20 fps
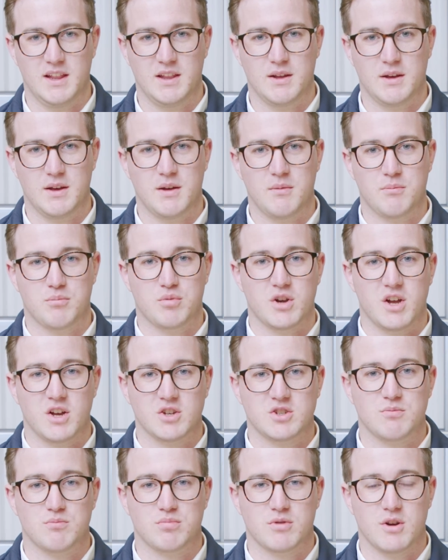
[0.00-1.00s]
the
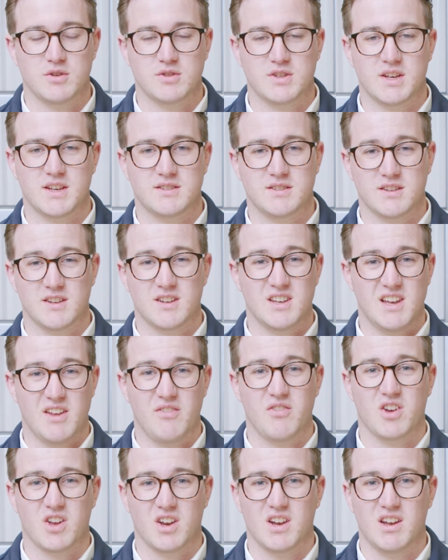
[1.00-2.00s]
production process
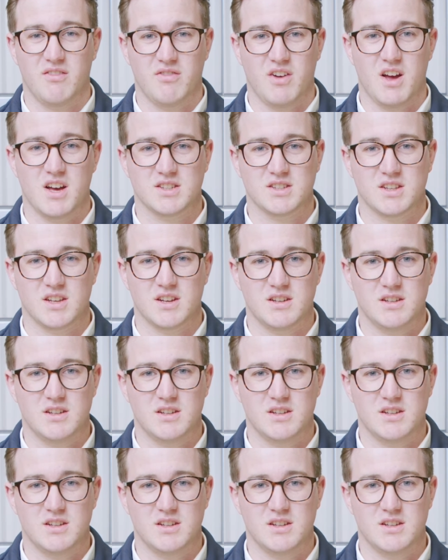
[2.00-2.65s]
significantly faster.